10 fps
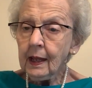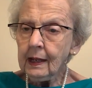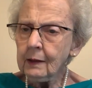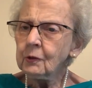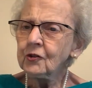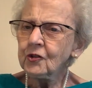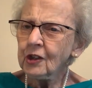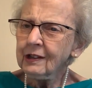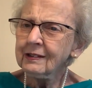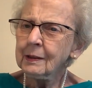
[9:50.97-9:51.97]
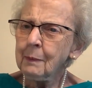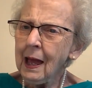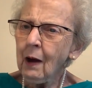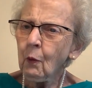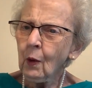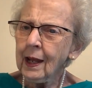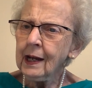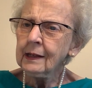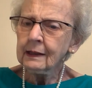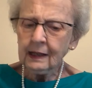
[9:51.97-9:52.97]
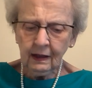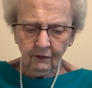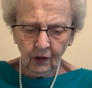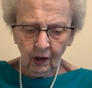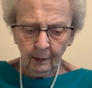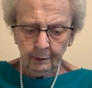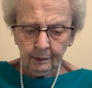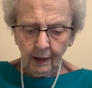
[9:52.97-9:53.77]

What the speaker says: And he was just about ready to give up.